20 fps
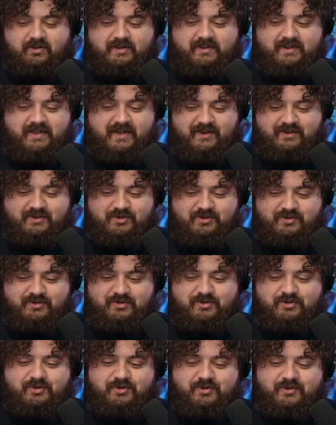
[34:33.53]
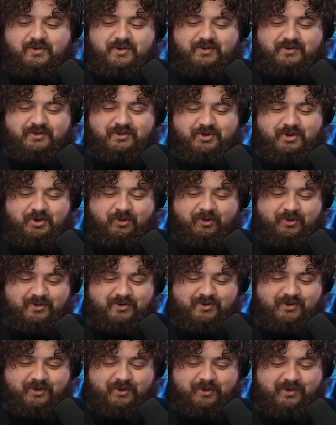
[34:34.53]
see
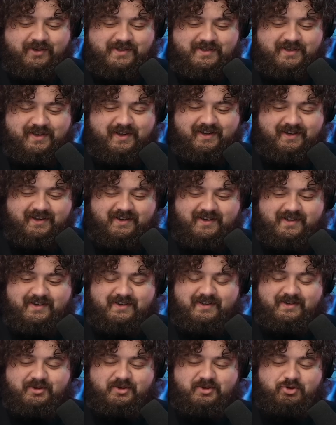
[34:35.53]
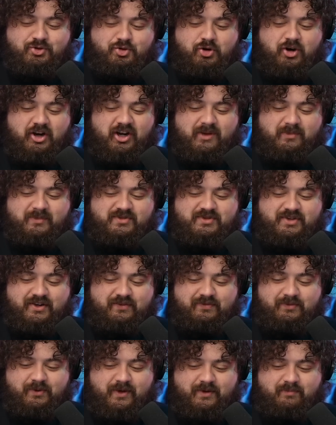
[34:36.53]
George Lucas like strangle
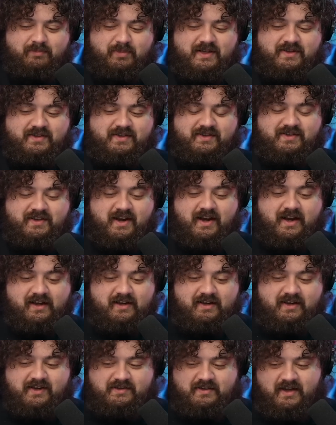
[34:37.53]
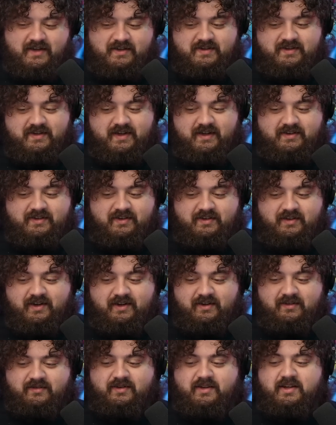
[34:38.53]
himself while he beats his cock. He hasn't had sex in
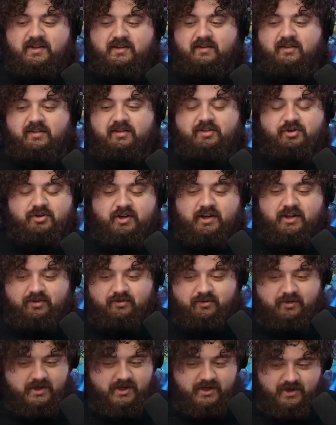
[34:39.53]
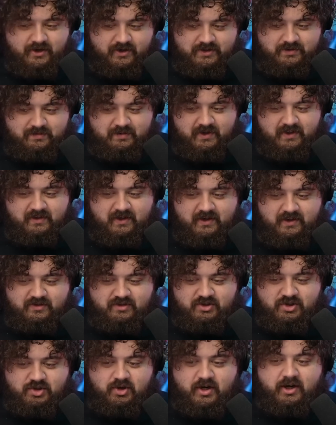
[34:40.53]
like 33 years, but he like
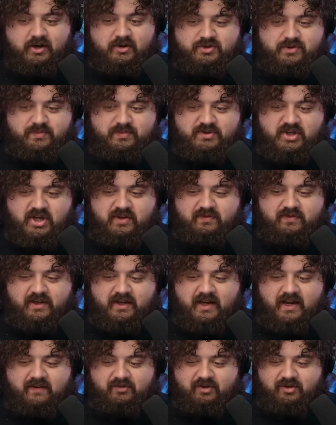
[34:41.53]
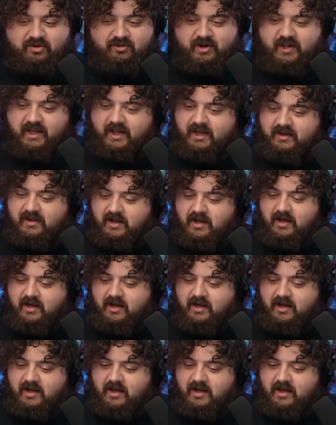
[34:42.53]
strangles himself like every other day.